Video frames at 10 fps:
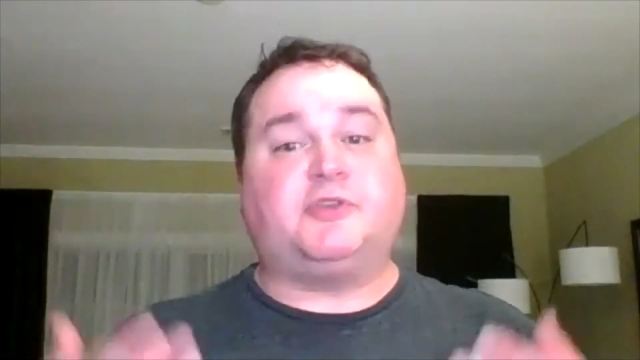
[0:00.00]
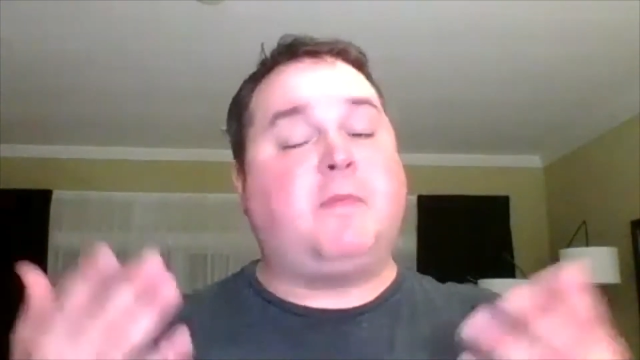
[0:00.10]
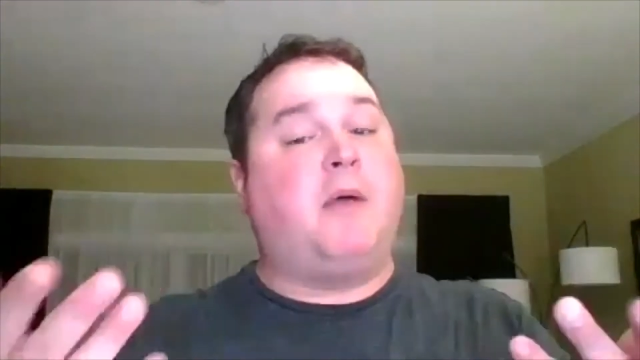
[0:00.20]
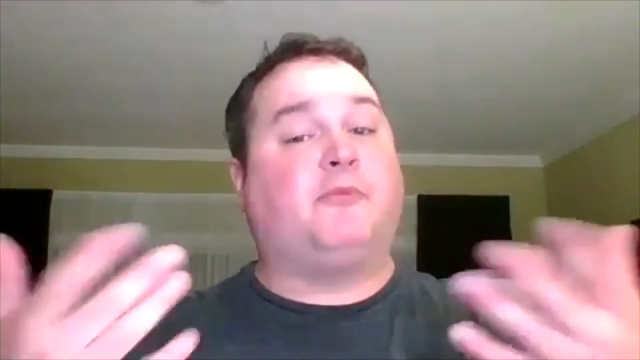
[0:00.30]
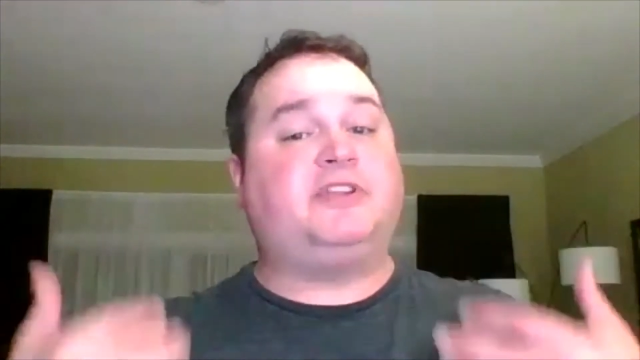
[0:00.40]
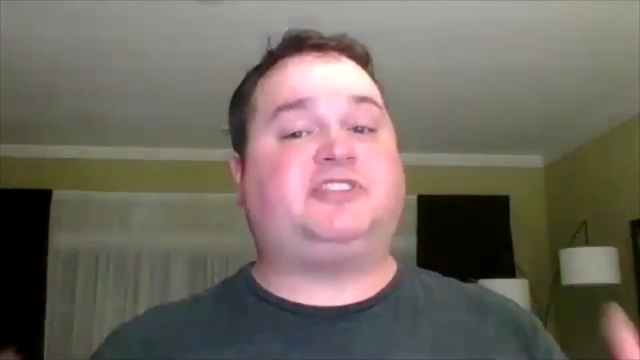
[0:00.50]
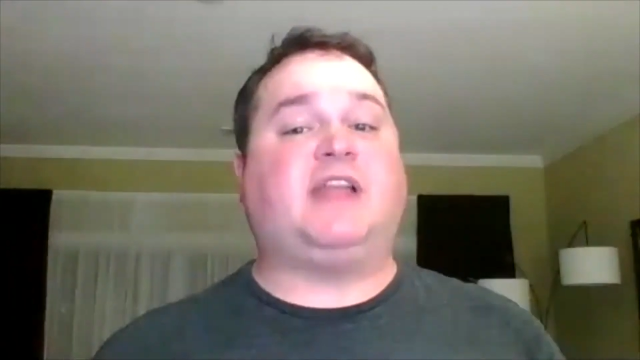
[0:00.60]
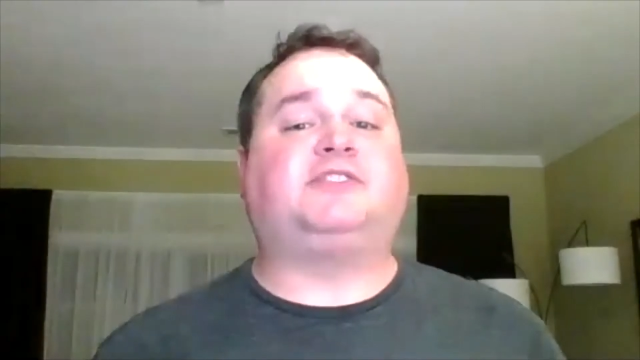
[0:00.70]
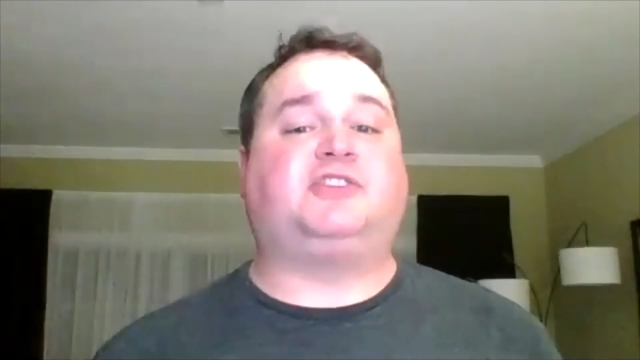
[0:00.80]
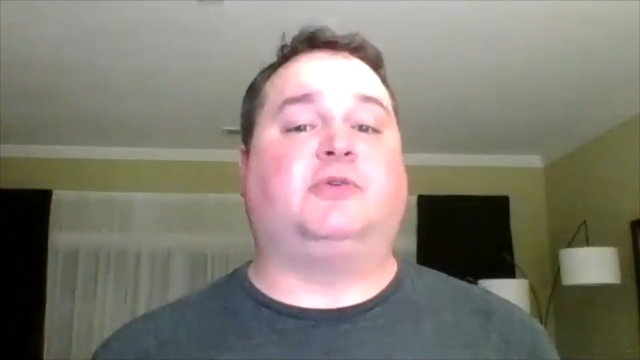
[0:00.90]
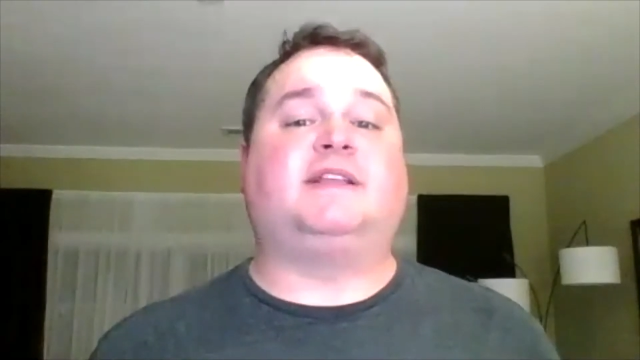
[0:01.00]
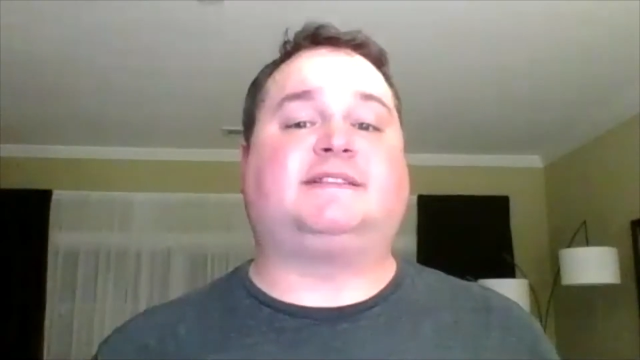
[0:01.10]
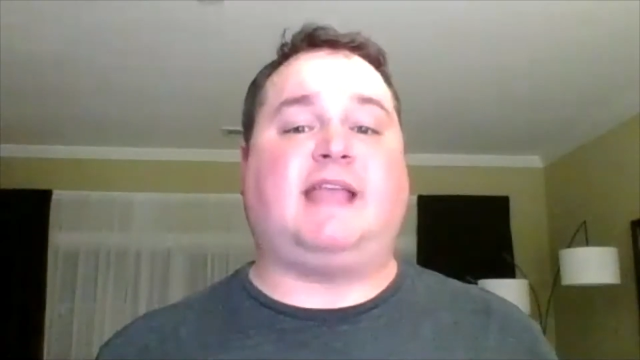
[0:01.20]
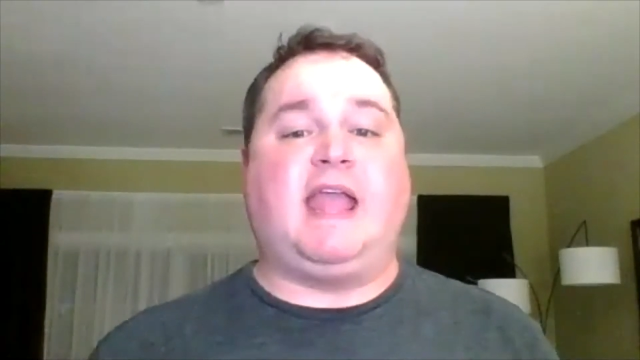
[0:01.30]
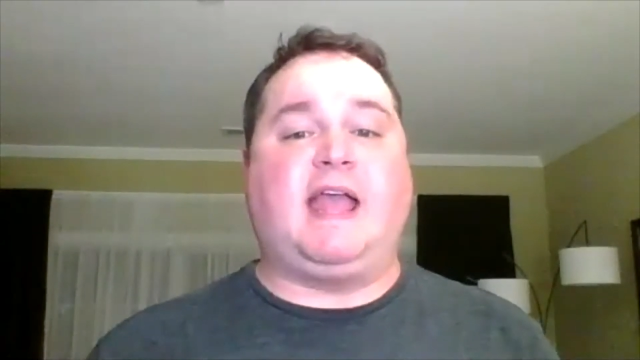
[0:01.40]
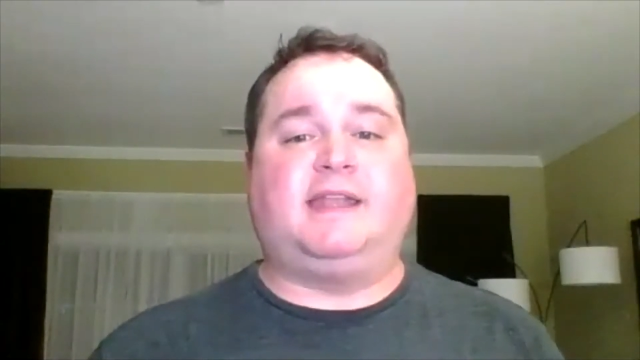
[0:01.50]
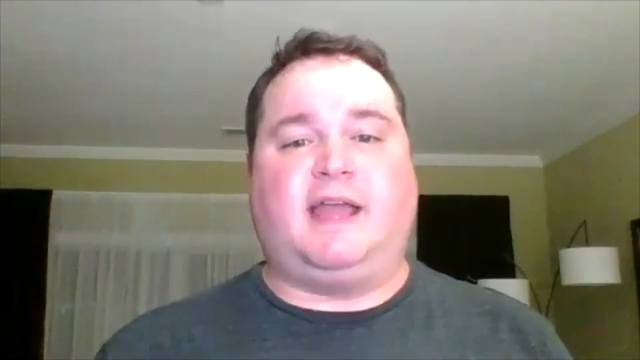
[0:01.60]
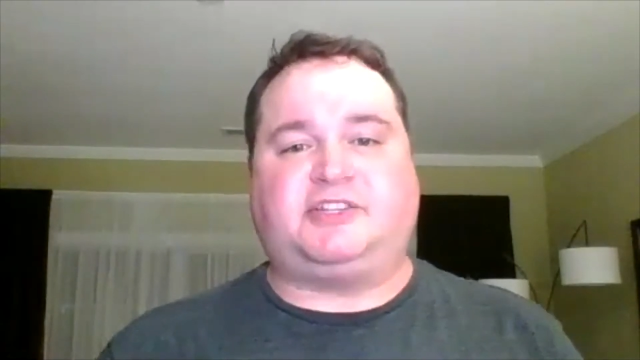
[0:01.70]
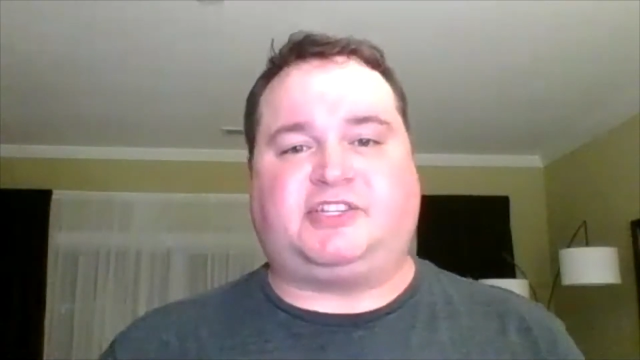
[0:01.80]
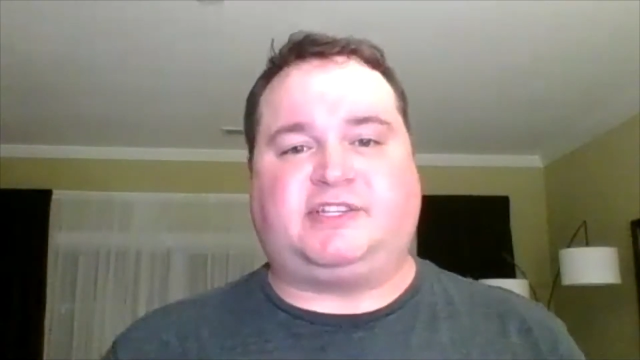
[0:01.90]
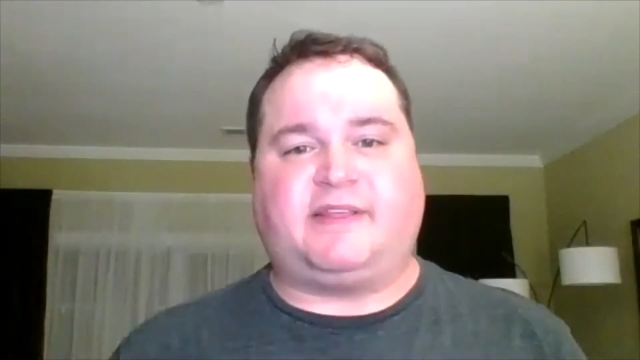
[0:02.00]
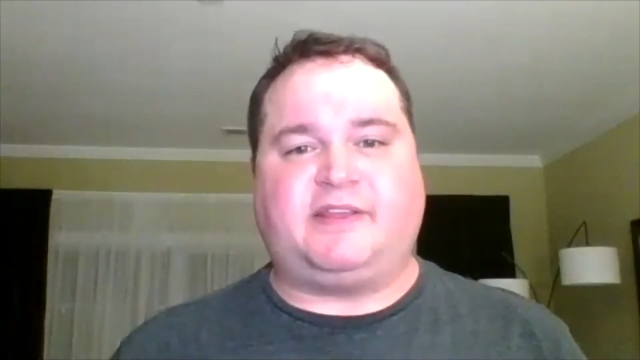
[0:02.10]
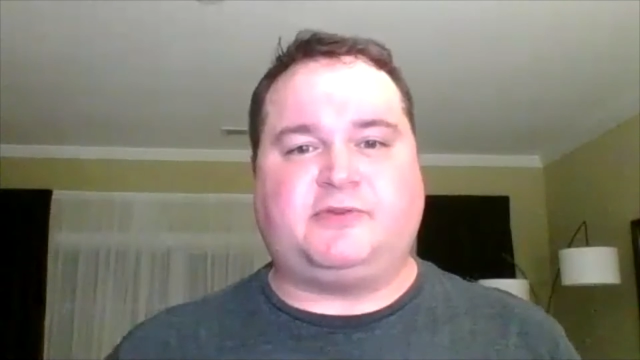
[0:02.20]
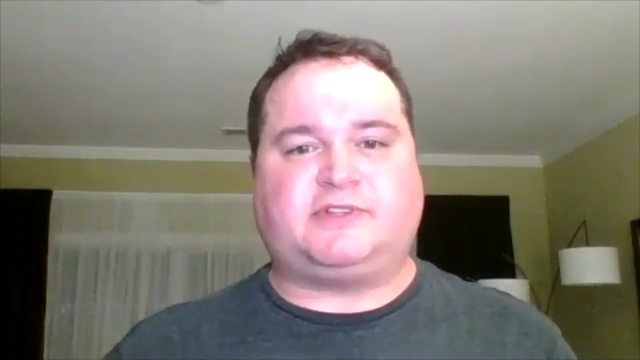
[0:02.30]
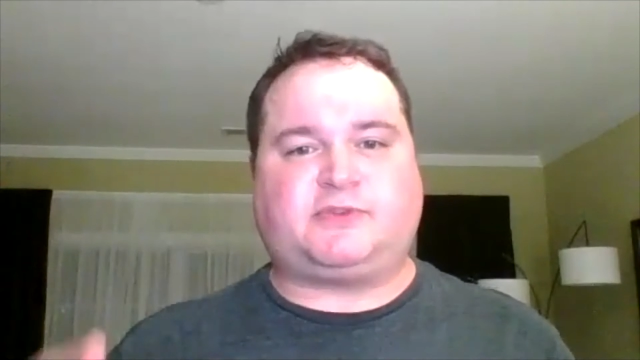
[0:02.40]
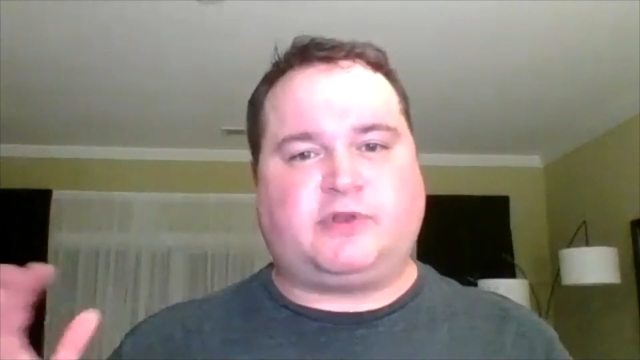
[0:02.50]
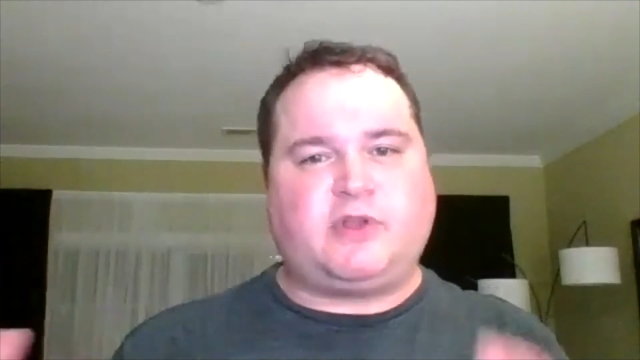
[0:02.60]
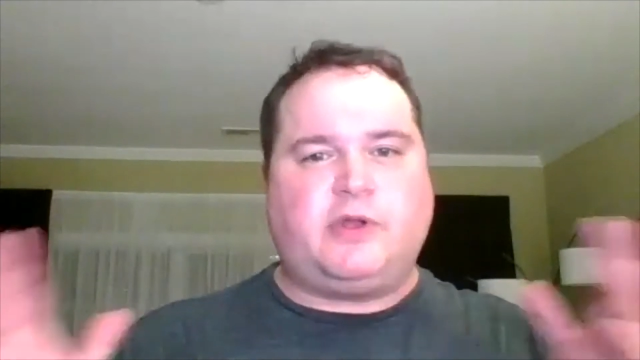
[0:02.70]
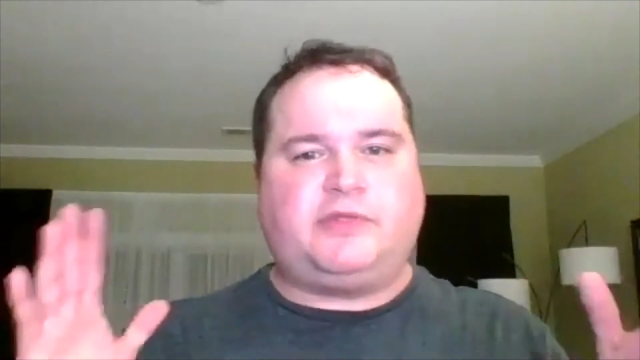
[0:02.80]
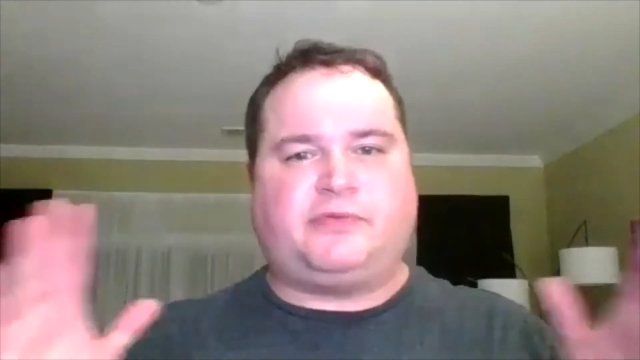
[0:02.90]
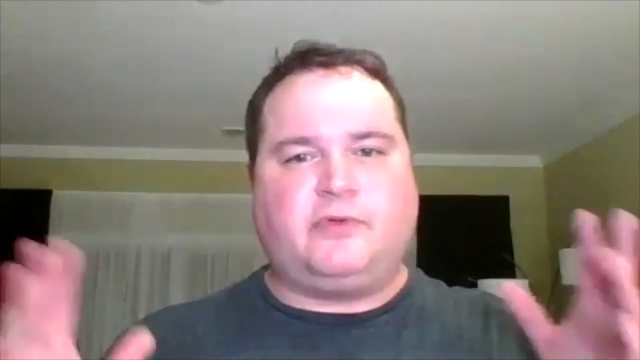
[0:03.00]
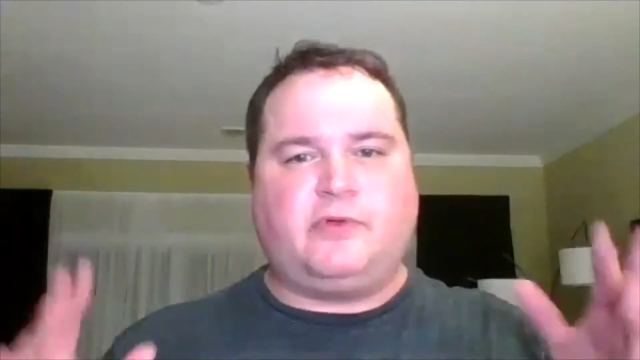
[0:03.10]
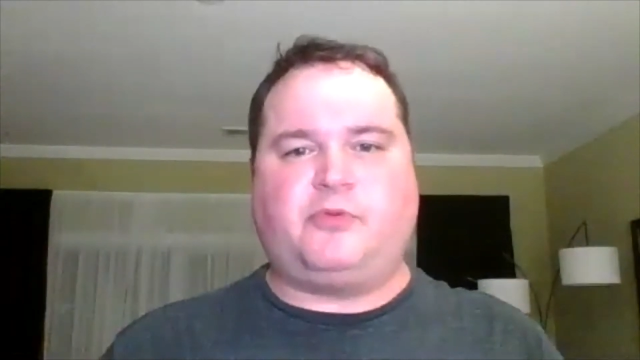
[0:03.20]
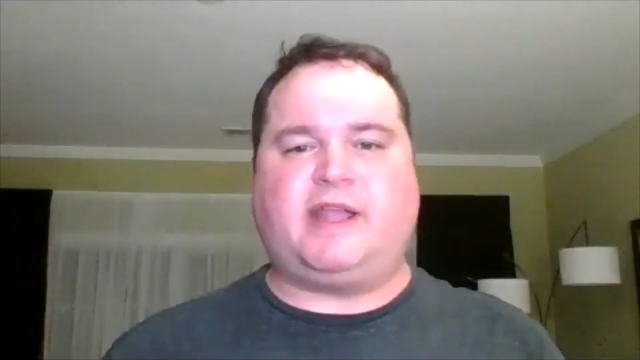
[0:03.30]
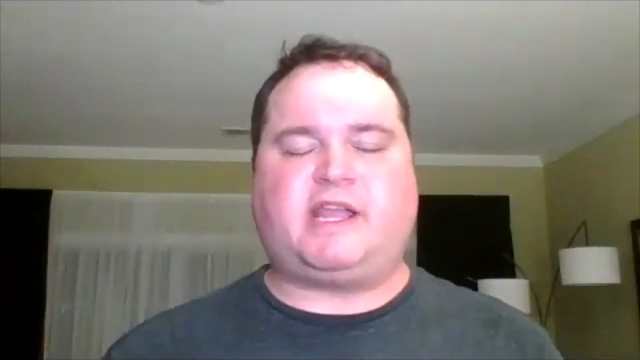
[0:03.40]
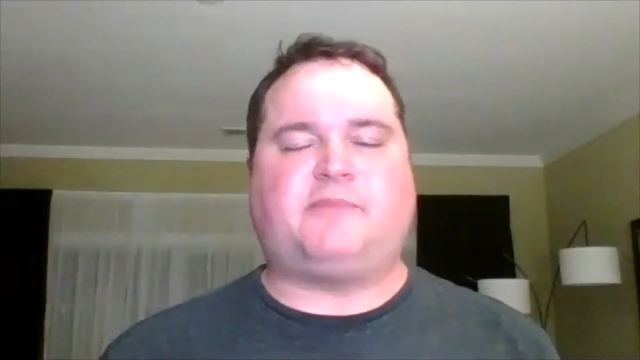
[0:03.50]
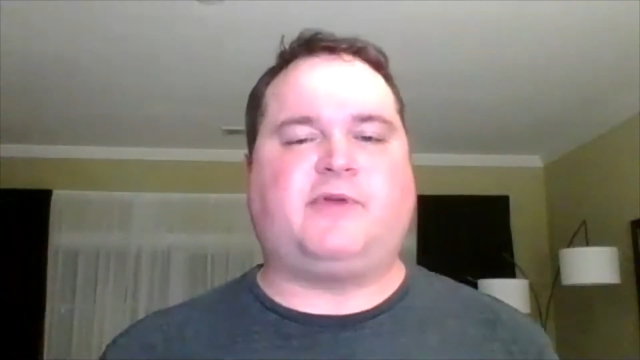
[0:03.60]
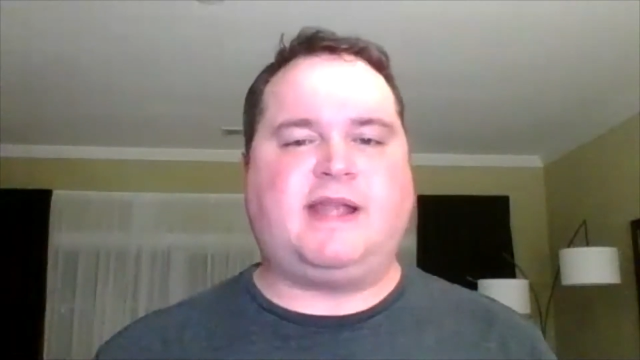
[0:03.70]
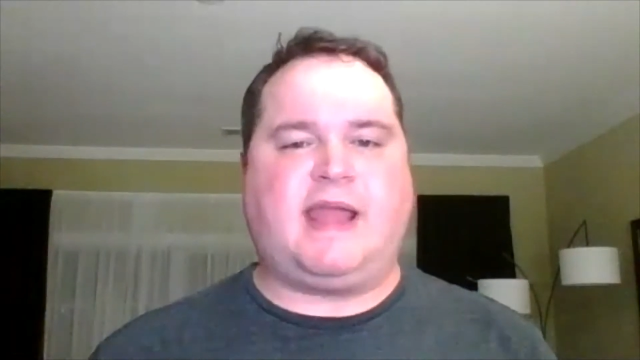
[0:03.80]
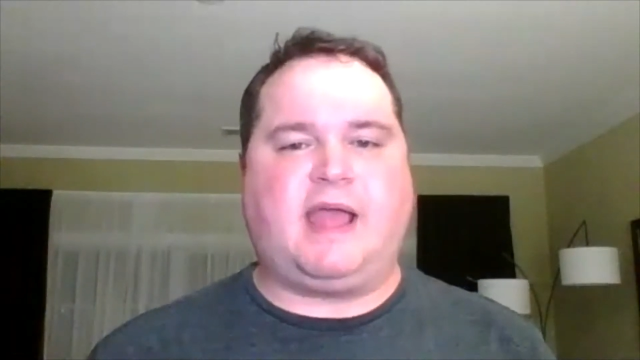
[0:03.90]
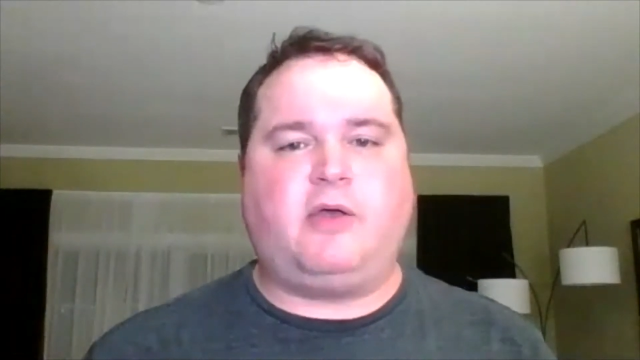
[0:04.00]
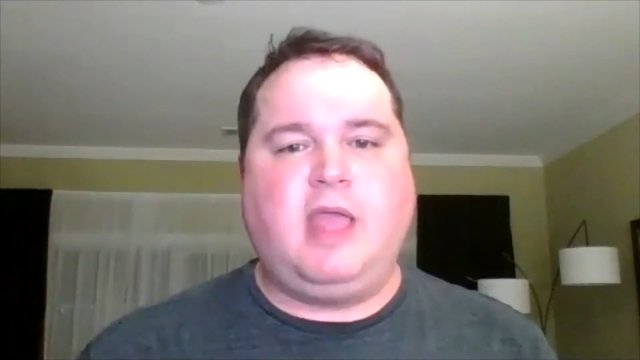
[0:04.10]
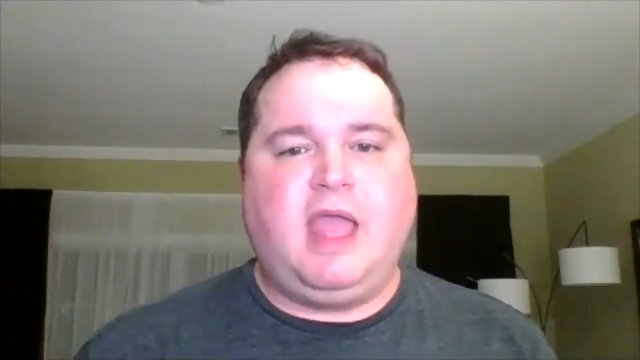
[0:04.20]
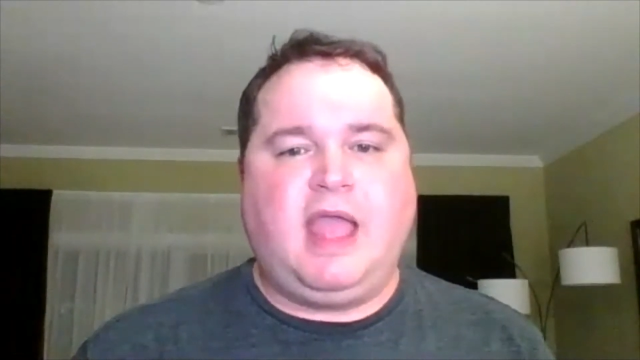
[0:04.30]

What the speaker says: Your mom reached out to us and she said that you're sort of going through a breakup right now